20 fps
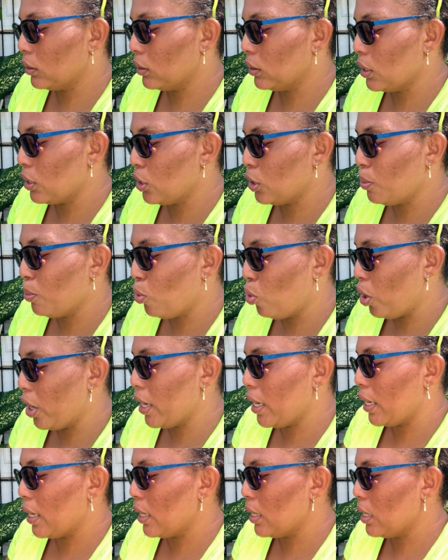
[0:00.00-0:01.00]
this
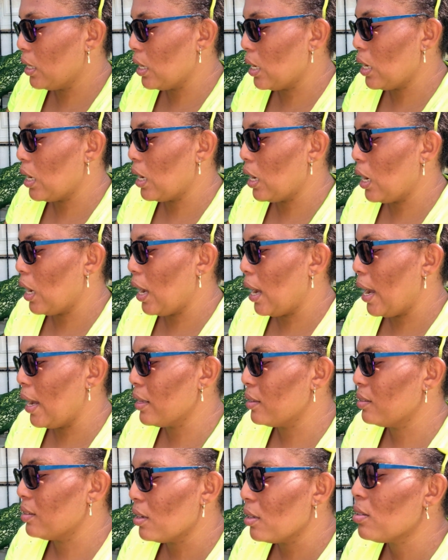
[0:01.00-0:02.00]
morning, I
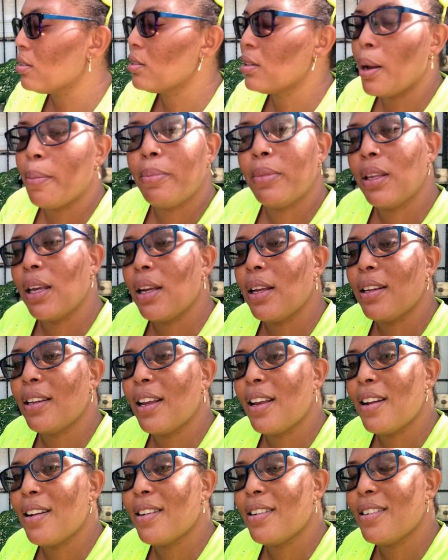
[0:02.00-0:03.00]
did something
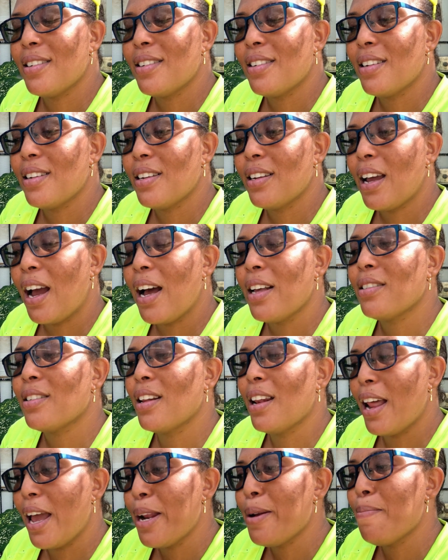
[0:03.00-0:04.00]
that has
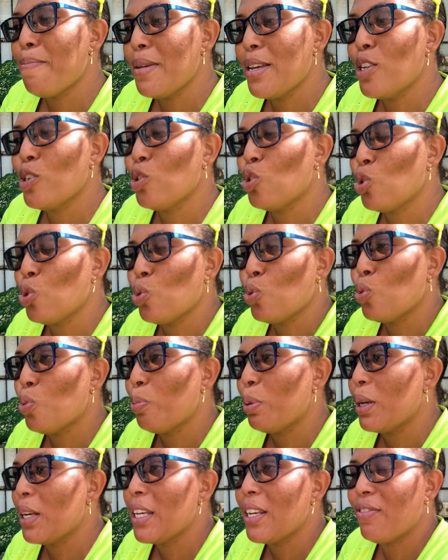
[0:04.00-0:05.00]
led me to
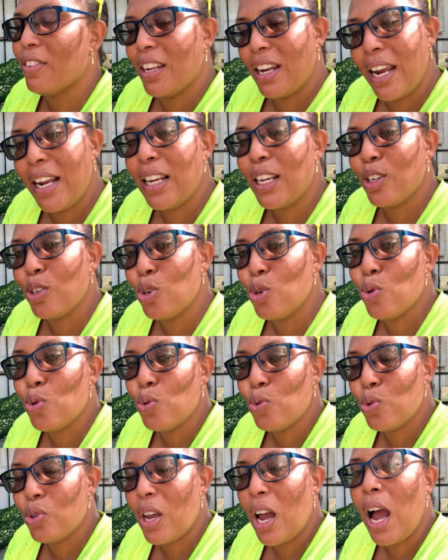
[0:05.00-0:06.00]
believe that I can
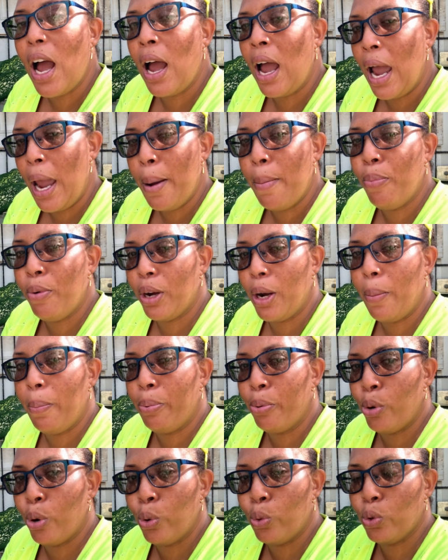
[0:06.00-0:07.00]
use a hybrid
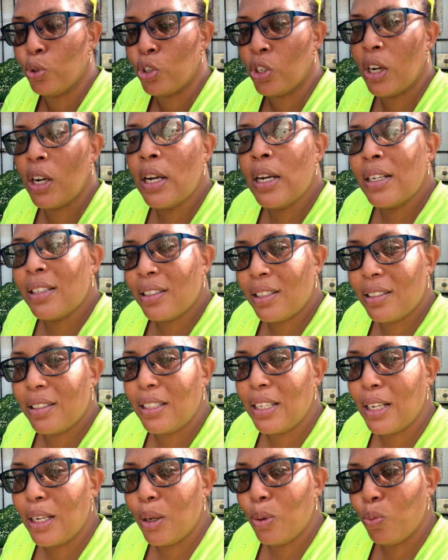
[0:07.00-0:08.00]
approach to
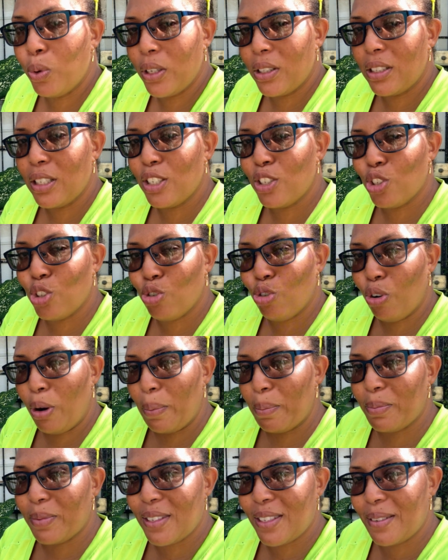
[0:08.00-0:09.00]
dealing with these
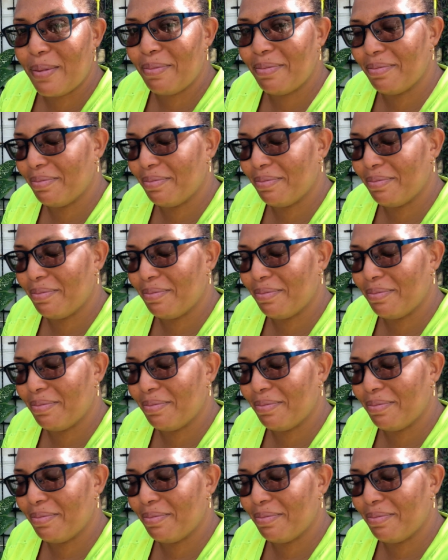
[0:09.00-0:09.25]
trips.